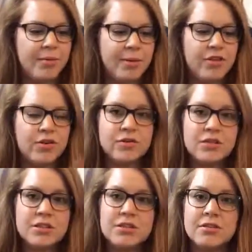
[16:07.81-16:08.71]
But those are the
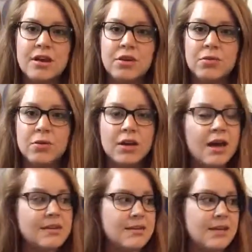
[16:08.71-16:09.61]
2 that you will
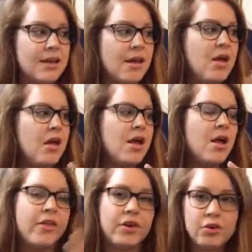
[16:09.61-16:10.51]
not see
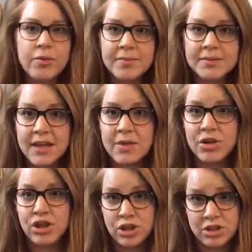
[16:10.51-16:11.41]
on the new website when
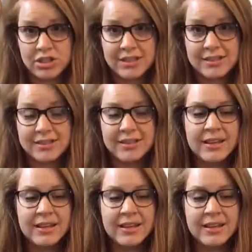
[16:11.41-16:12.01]
it launches.